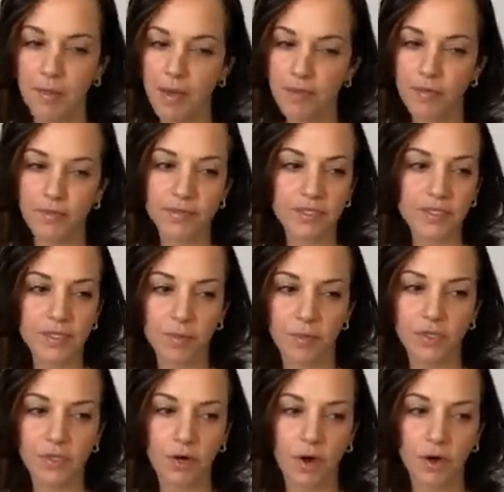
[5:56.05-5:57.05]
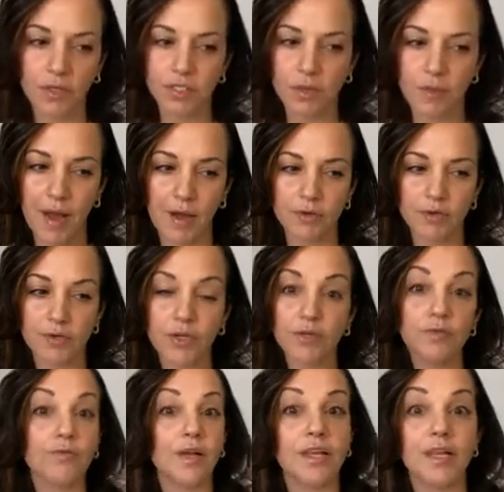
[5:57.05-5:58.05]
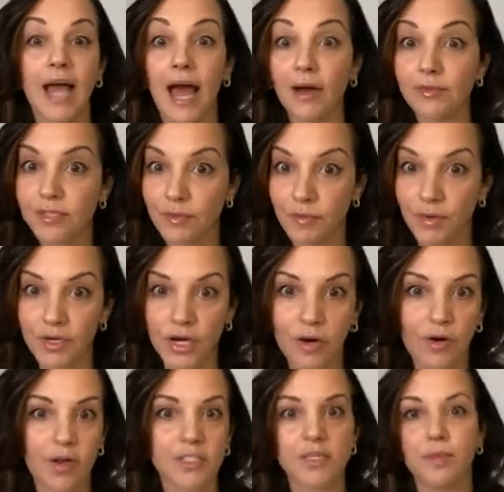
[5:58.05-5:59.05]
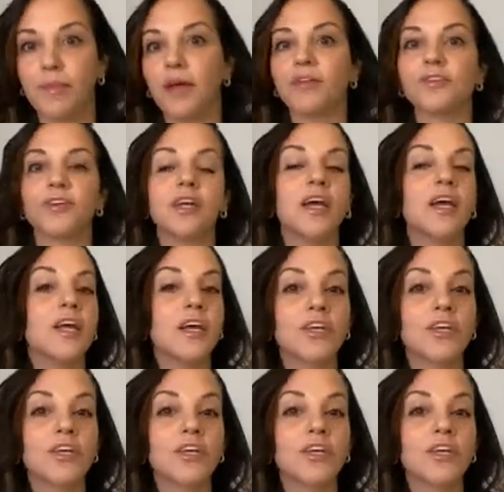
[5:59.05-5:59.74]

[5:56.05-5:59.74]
Maybe someone's crossed the boundary. You've allowed someone to cross the boundary.